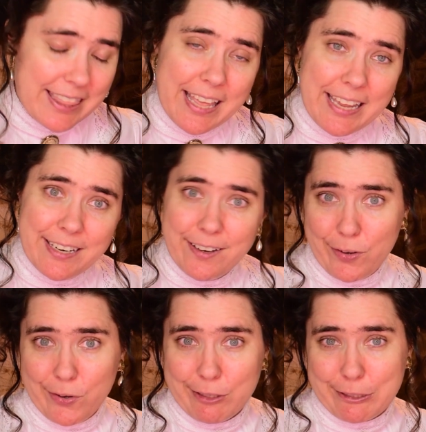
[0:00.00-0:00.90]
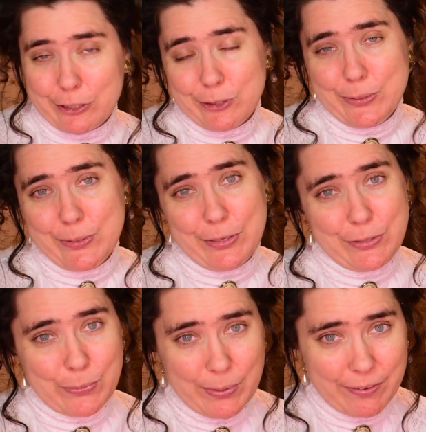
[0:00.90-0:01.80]
Then on June
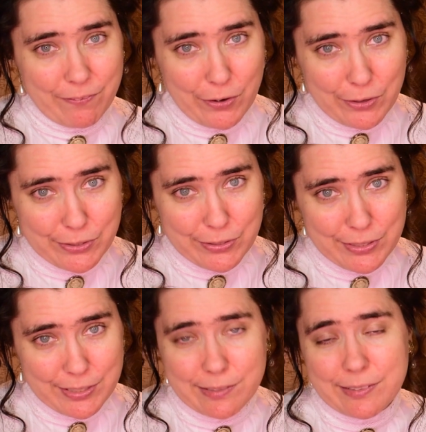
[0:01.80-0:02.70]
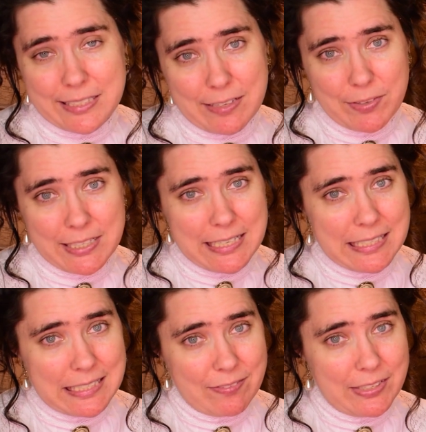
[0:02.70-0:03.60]
21st,
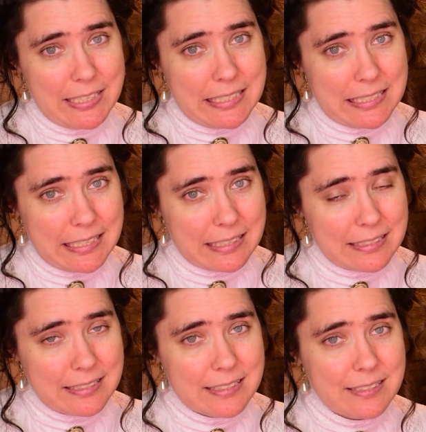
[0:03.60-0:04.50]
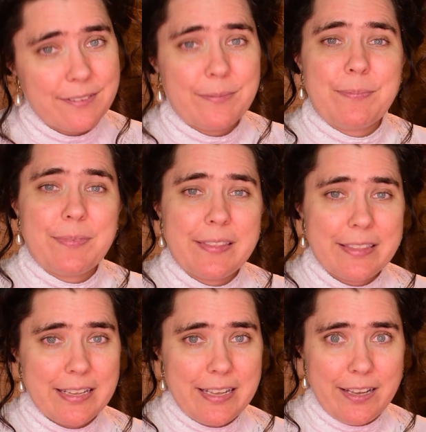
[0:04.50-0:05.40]
1776,
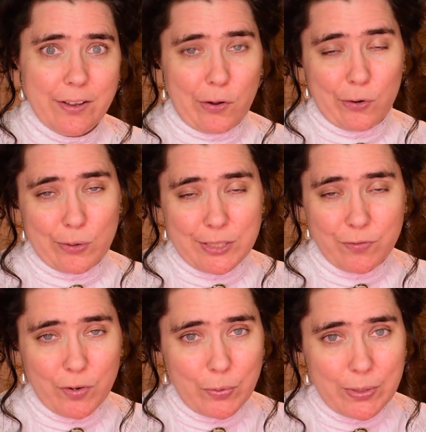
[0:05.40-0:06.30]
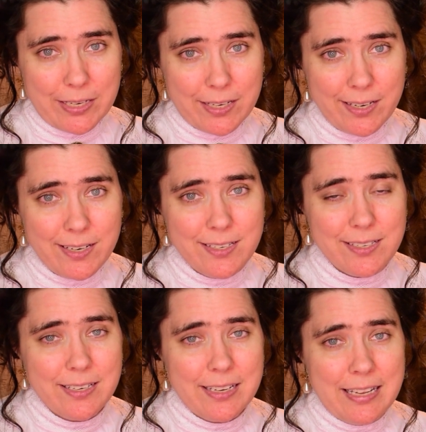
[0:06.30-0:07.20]
the Congress voted
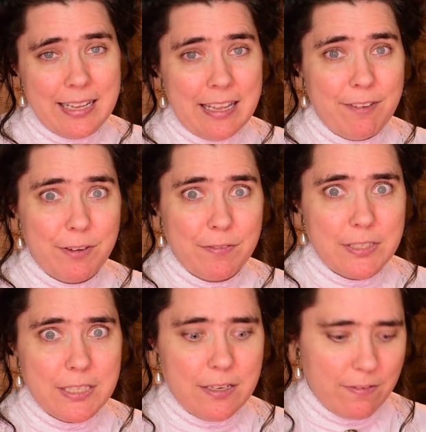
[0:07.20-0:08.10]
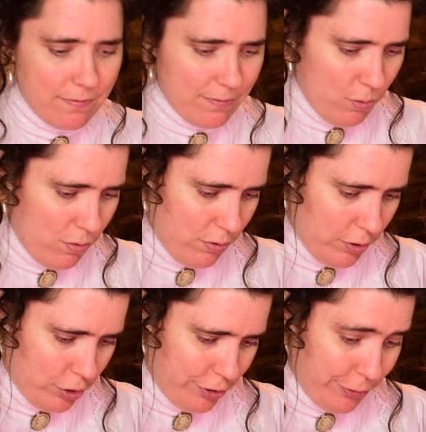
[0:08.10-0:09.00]
54-3
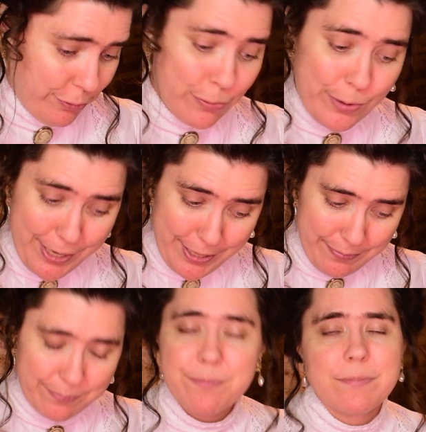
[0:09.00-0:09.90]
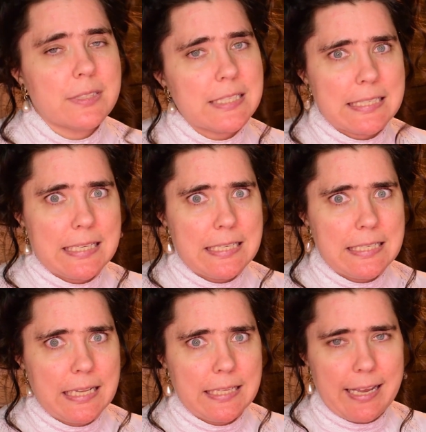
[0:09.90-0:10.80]
to send a
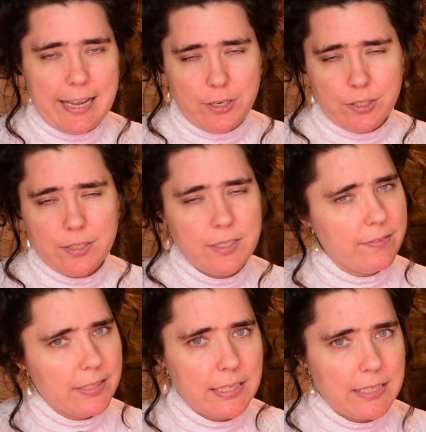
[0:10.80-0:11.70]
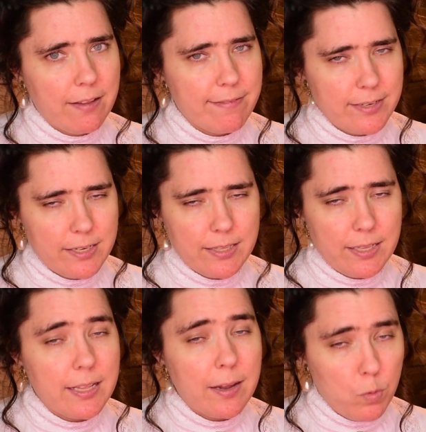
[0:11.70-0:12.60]
delegation to Philadelphia
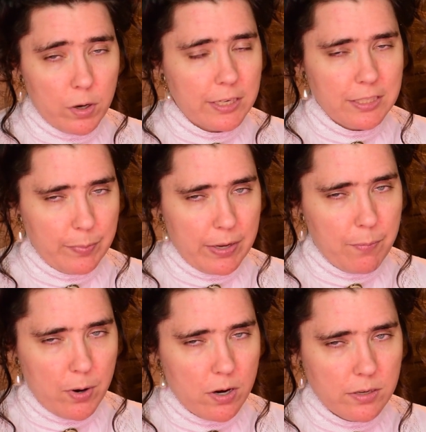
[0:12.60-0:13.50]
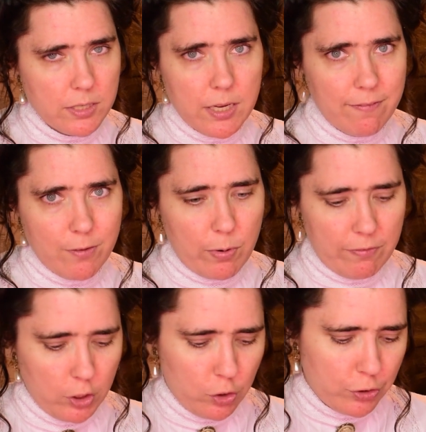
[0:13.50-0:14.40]
that they wanted to be a part of the
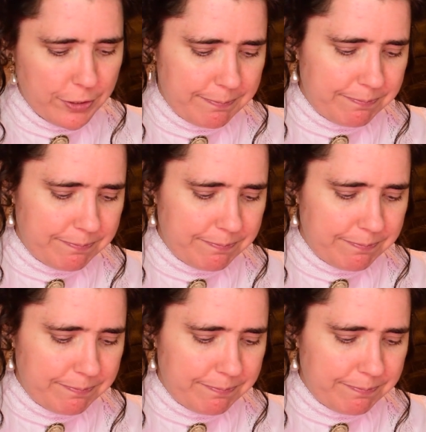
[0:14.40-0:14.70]
revolution.